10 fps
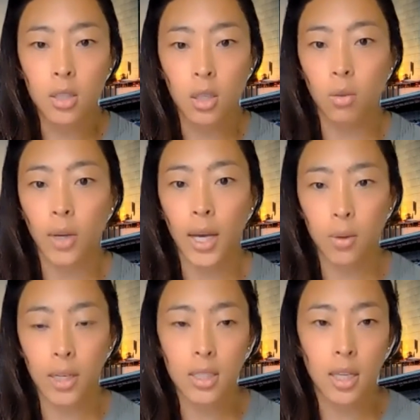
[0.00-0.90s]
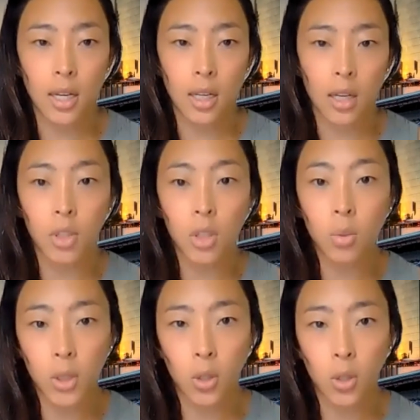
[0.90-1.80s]
So Equinix setting our
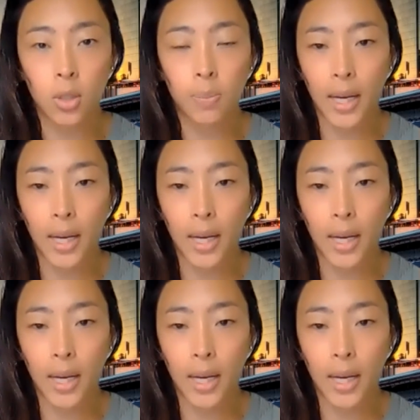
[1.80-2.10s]
renewable goal